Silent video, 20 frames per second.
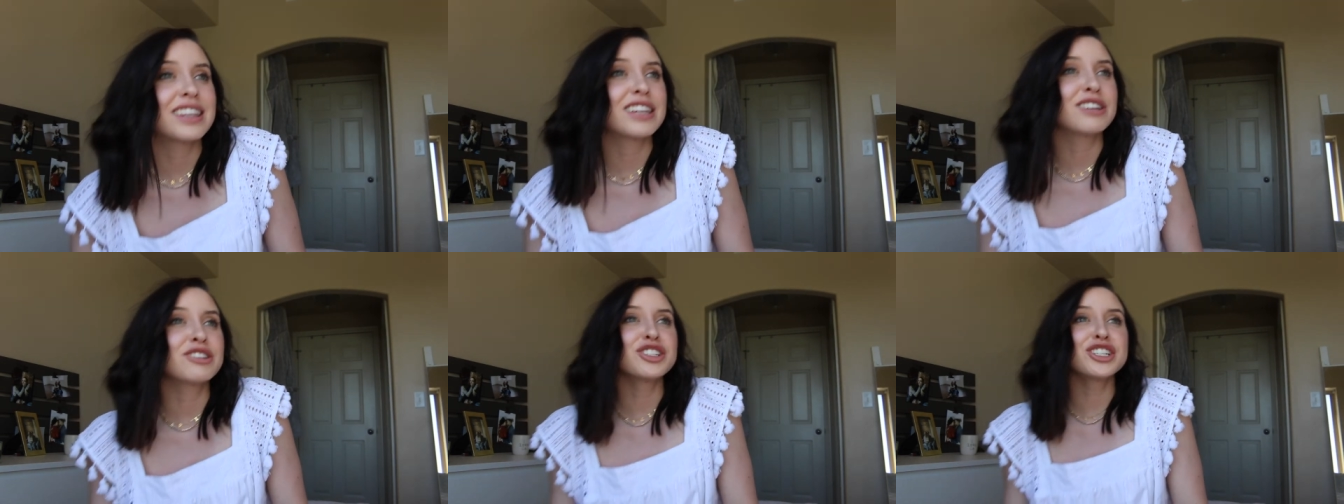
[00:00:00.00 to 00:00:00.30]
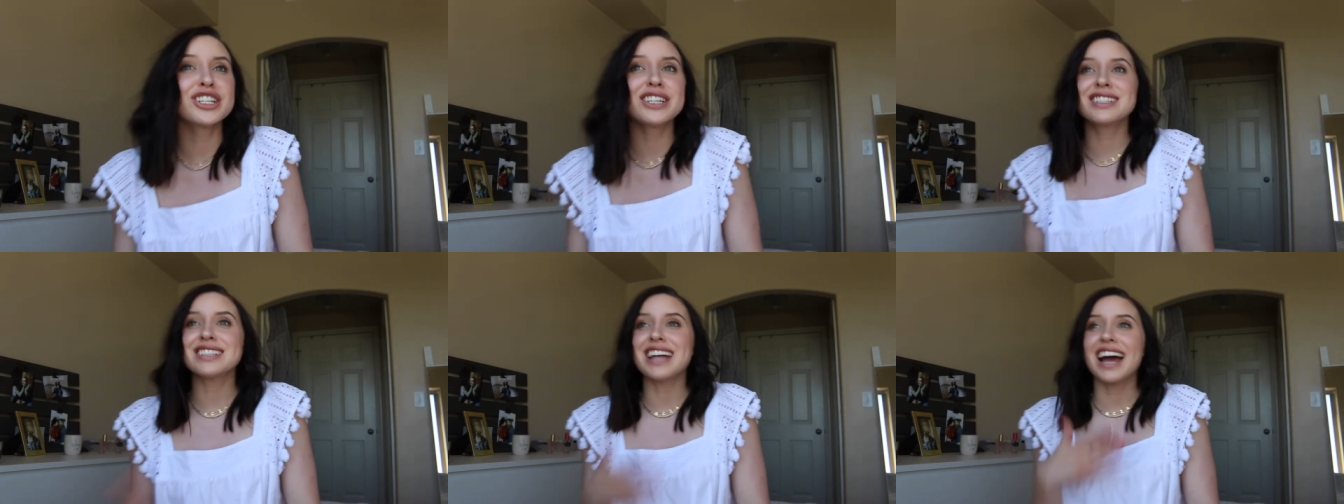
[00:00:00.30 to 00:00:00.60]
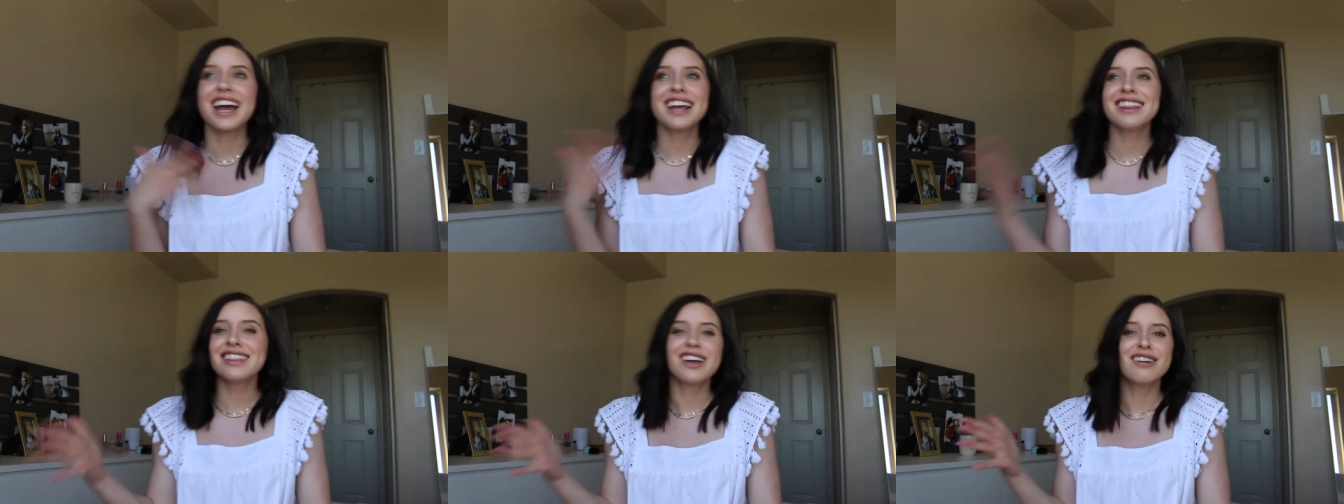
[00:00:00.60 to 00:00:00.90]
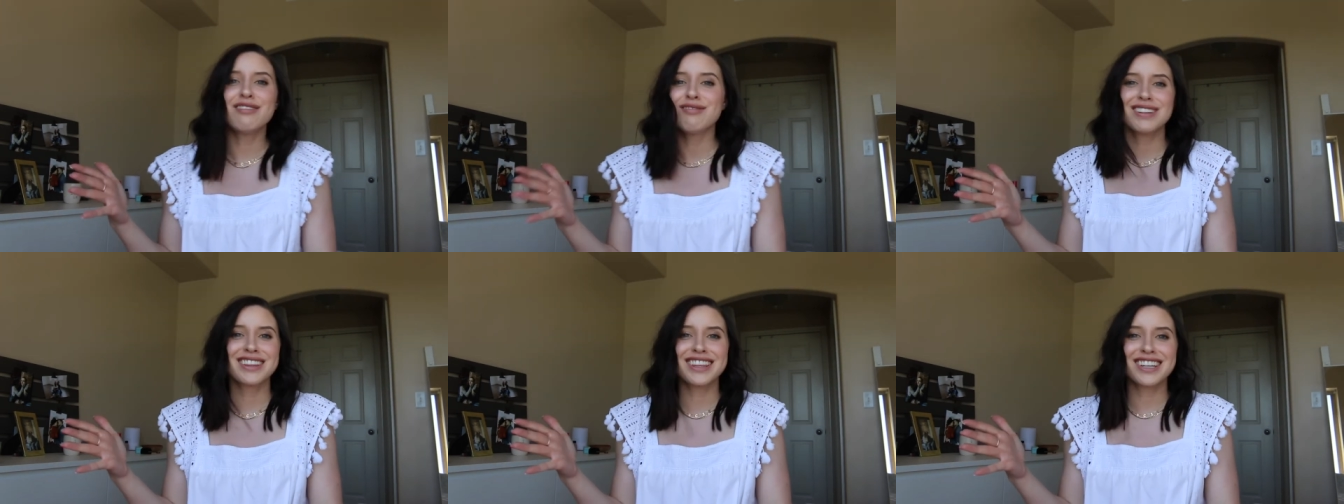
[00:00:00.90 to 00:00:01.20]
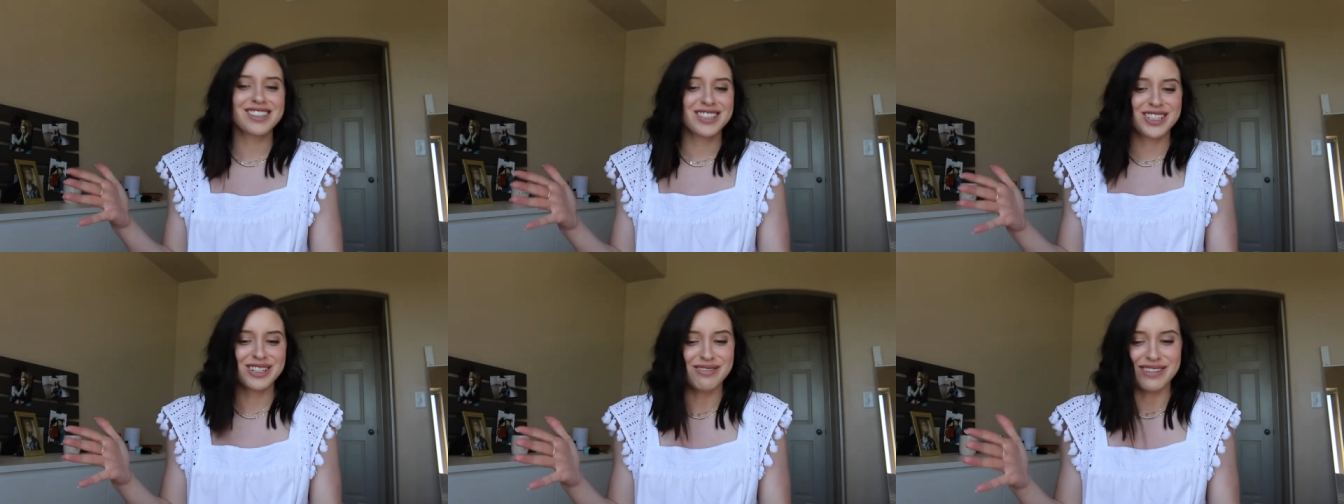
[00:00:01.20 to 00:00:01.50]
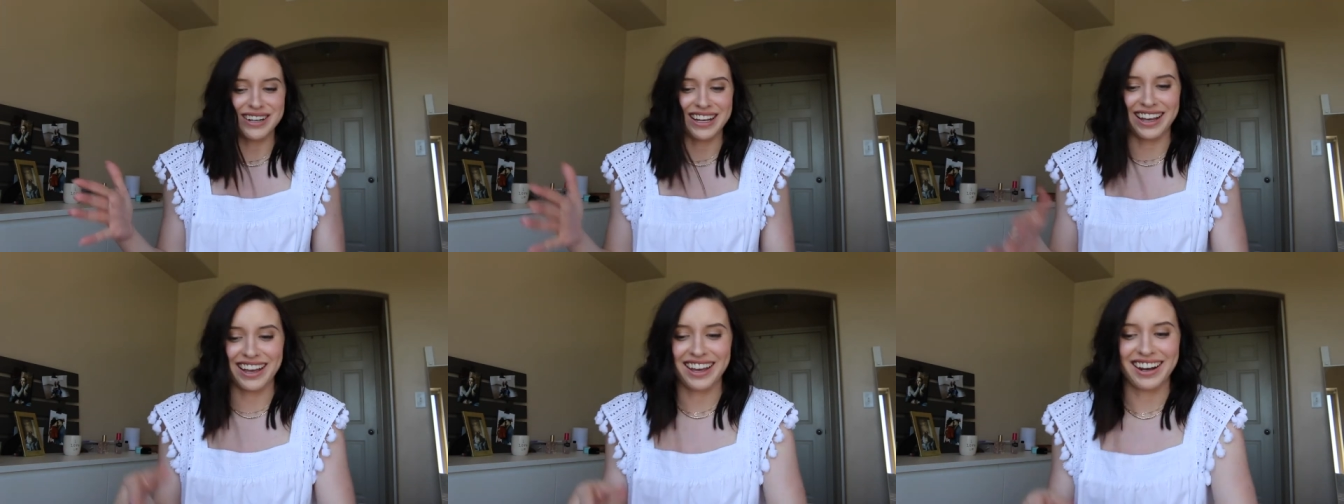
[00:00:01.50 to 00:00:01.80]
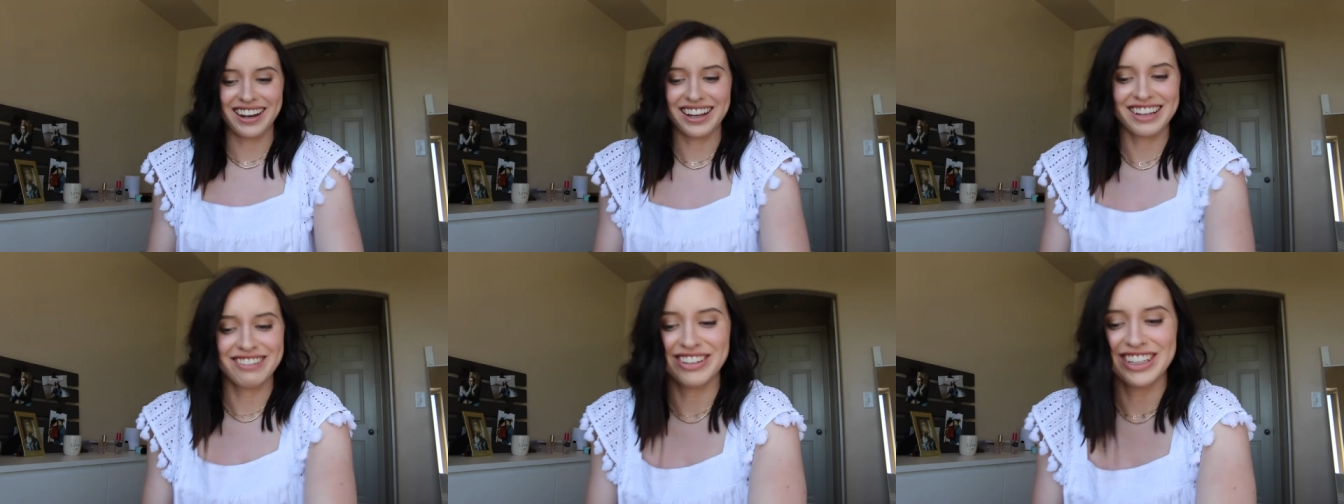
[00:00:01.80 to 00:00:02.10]
They're just, I love what they're doing
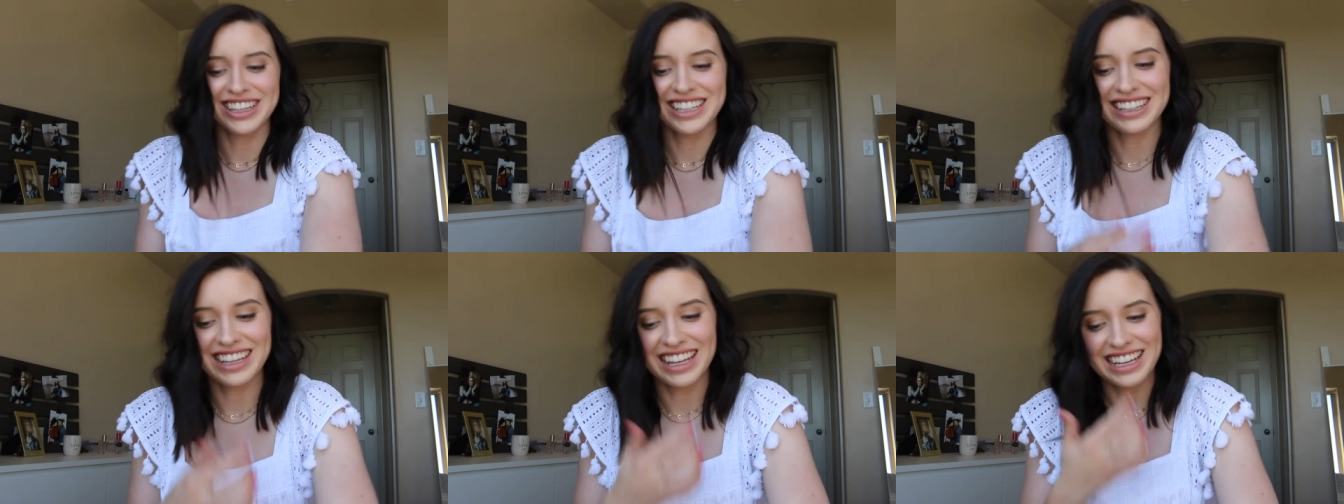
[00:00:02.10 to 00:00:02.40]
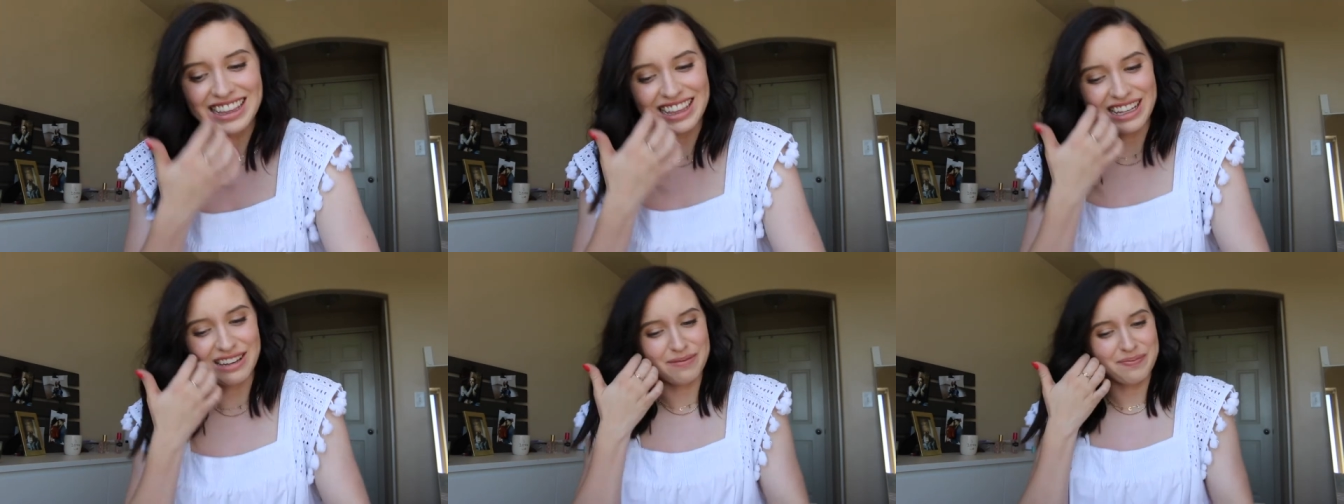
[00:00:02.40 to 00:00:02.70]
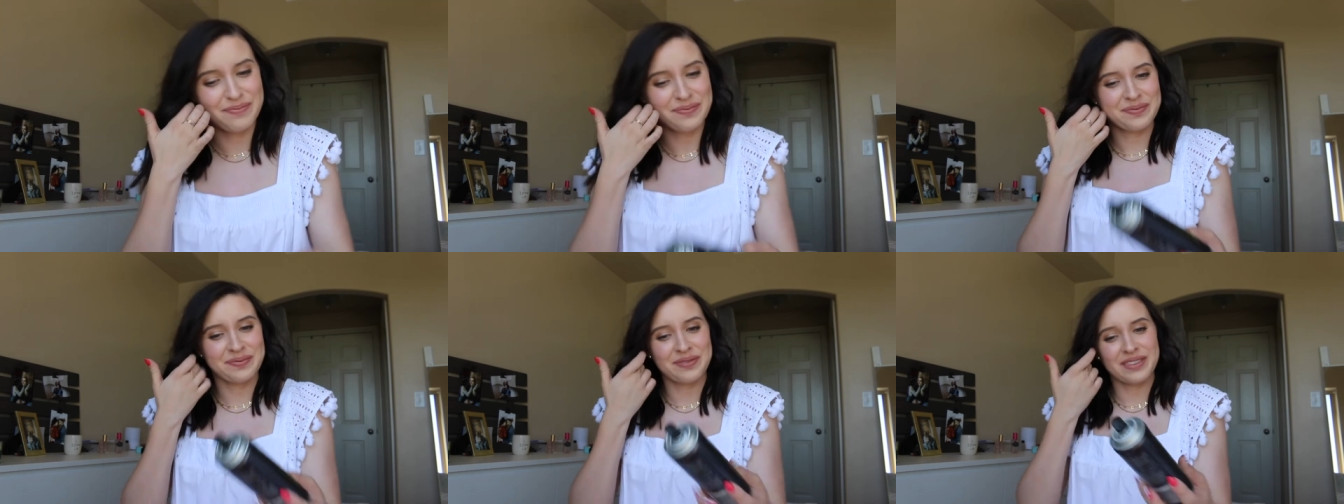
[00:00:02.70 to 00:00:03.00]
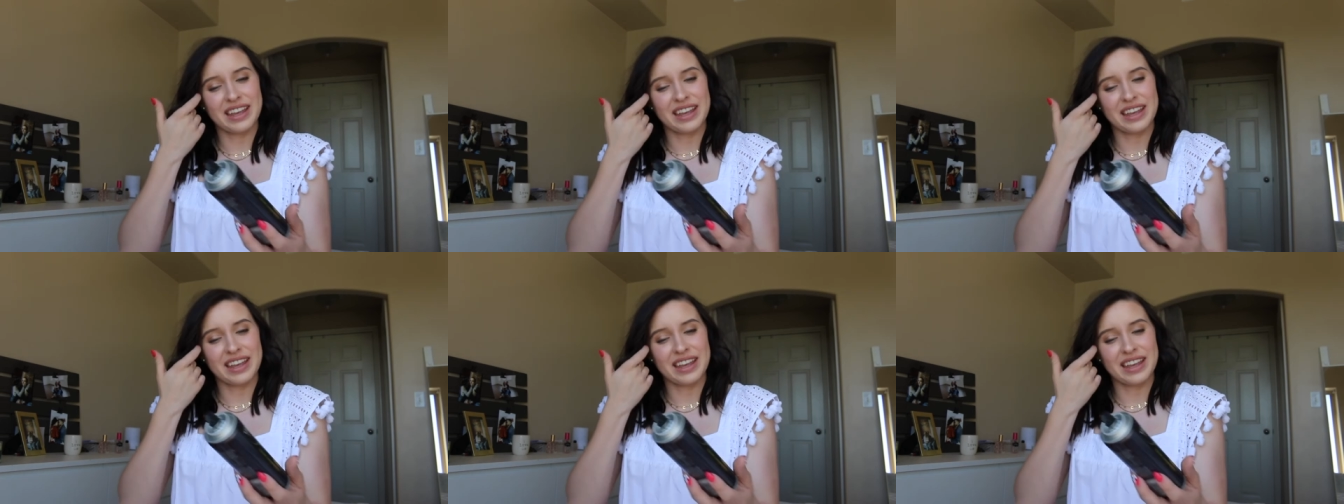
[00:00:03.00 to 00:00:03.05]
and I really like them.